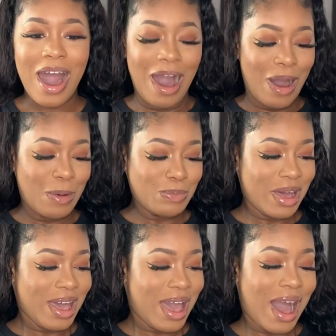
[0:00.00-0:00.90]

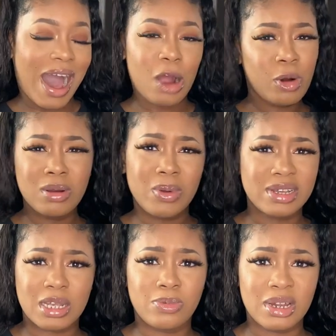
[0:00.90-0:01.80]
I'll probably wear
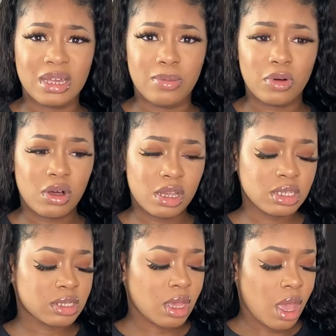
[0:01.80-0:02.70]
it separately
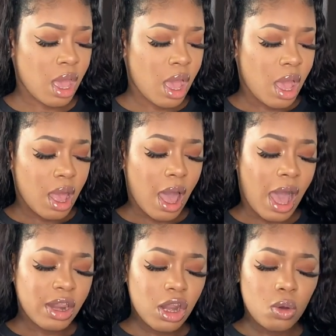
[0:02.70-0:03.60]
because
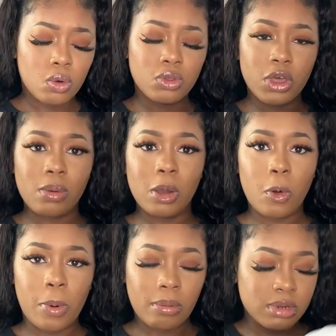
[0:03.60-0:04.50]
I don't know, although it
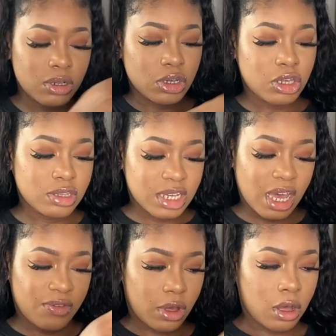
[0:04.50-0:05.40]
will probably look cute
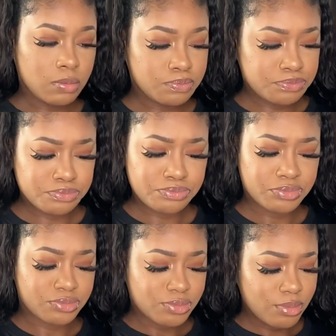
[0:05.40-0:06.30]
together,
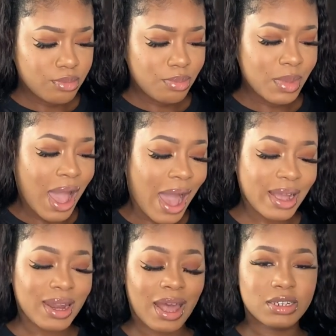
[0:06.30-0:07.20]
I
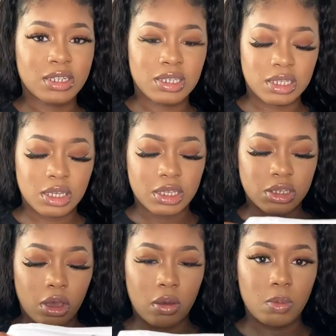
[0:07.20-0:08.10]
can actually see
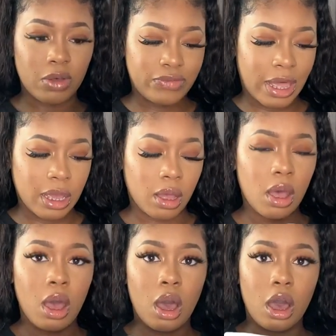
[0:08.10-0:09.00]
this going with like
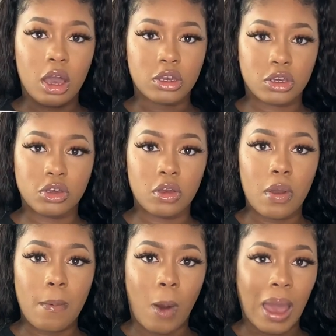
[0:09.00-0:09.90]
a
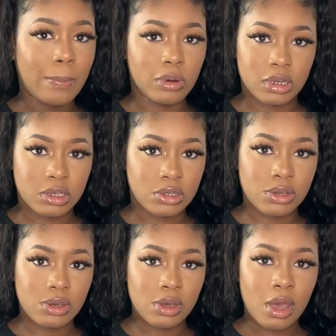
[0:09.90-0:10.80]
cute white
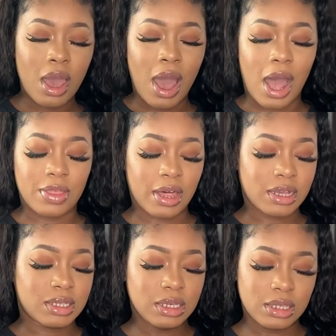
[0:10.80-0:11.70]
bodysuit, and I
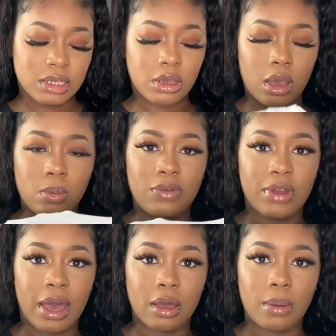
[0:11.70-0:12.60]
can see this going with
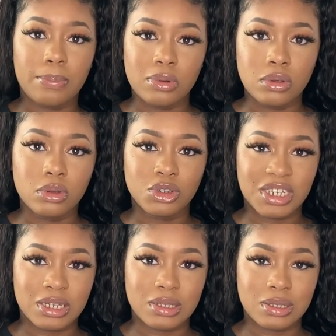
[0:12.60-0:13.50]
like blue
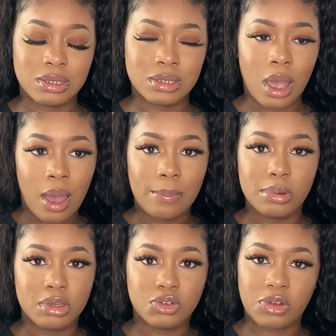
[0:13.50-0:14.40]
jeans,
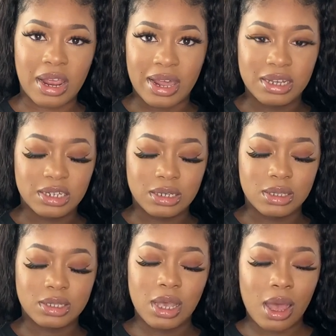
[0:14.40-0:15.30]
blue straight leg
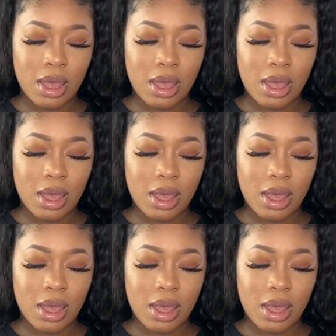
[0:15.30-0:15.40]
jeans.